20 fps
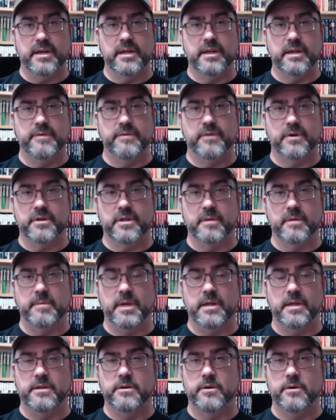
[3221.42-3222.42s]
and trying to
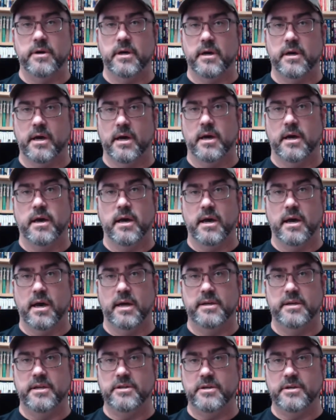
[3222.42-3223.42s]
convert them into
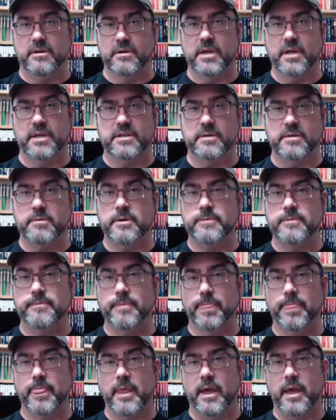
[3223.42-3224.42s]
a digital customer.